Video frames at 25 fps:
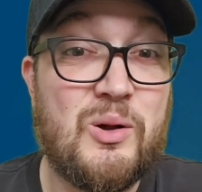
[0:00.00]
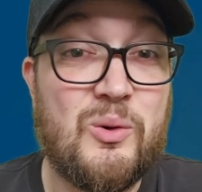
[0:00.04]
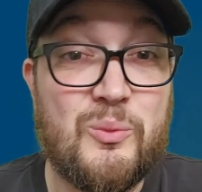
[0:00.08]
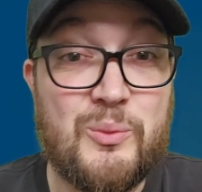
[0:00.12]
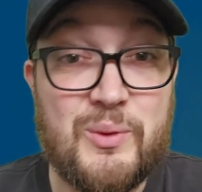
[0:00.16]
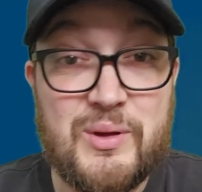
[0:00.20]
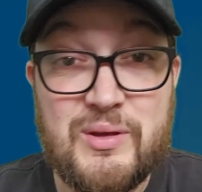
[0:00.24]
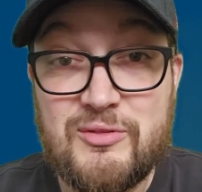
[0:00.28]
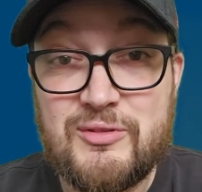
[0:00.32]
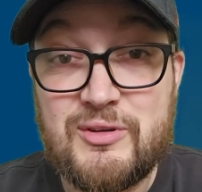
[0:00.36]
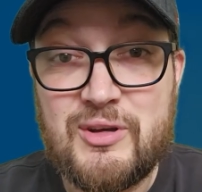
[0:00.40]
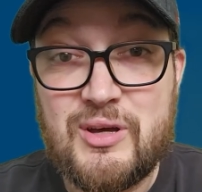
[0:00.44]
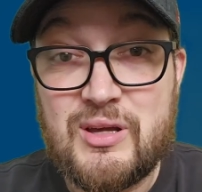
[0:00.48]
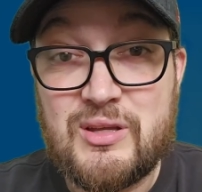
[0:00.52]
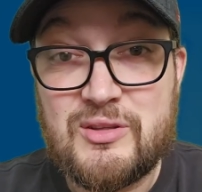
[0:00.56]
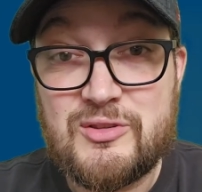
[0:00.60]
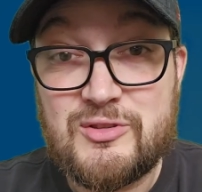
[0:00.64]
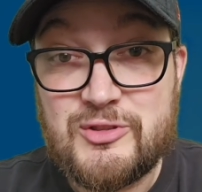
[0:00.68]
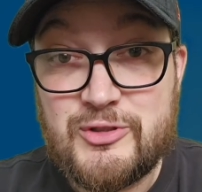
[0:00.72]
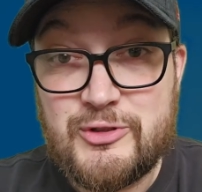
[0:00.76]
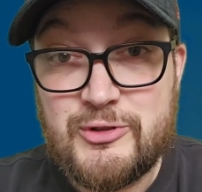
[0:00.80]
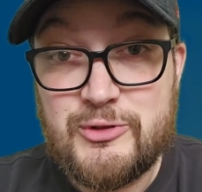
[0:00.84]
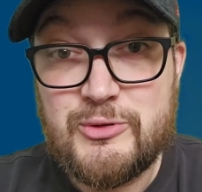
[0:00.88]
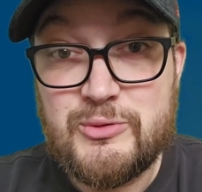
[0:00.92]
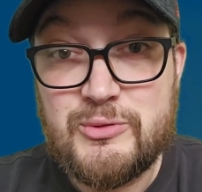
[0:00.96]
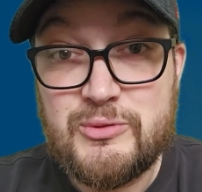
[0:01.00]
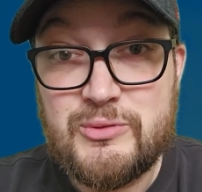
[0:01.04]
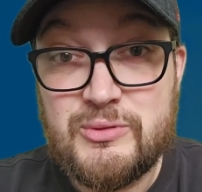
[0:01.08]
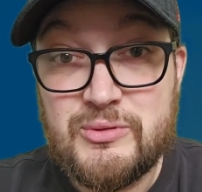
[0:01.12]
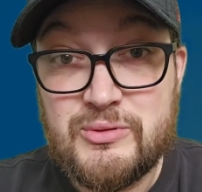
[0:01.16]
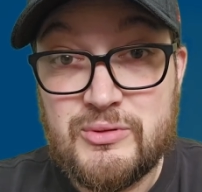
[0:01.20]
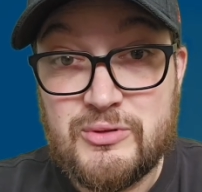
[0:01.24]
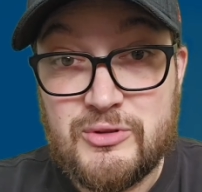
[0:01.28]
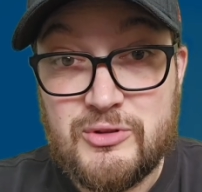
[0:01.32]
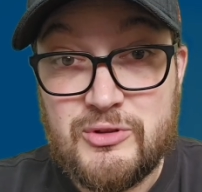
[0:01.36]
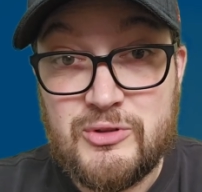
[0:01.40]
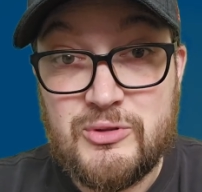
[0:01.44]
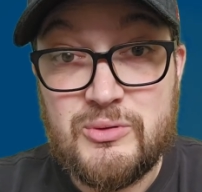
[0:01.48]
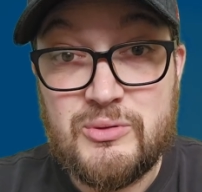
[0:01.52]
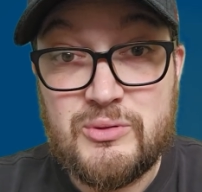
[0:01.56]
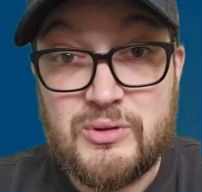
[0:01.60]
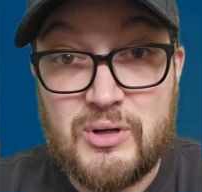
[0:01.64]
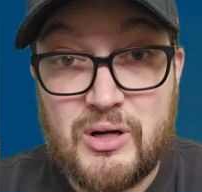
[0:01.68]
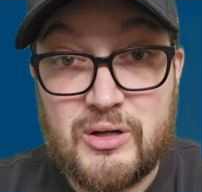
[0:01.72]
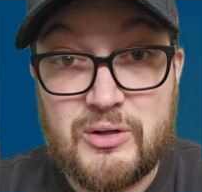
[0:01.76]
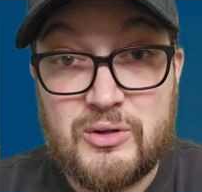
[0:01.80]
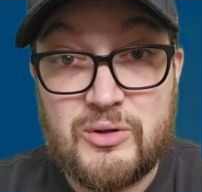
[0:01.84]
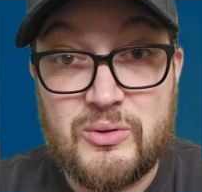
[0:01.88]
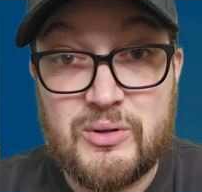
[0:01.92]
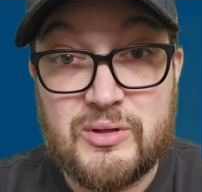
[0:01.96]
We've got 2 new
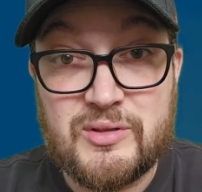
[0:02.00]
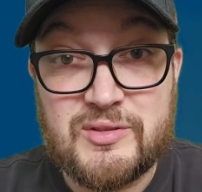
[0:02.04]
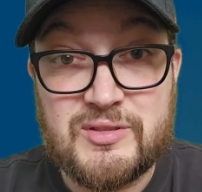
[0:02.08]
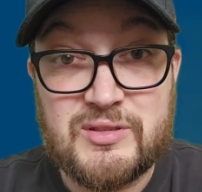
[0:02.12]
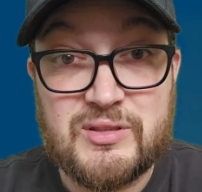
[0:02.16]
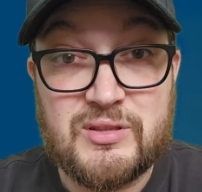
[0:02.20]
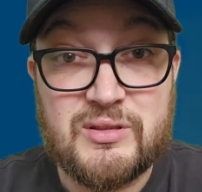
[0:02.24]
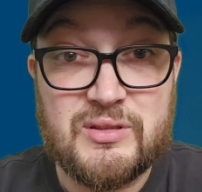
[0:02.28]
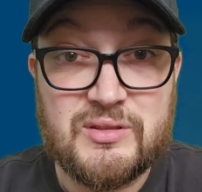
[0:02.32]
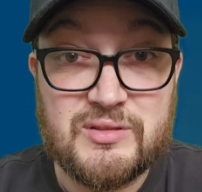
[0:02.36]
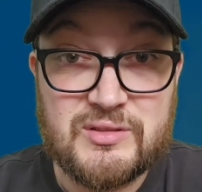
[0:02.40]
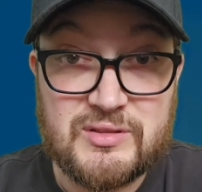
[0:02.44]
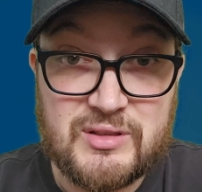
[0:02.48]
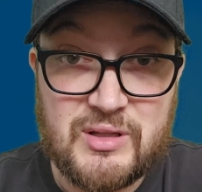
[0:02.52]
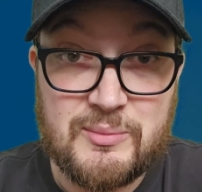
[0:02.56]
ongoing series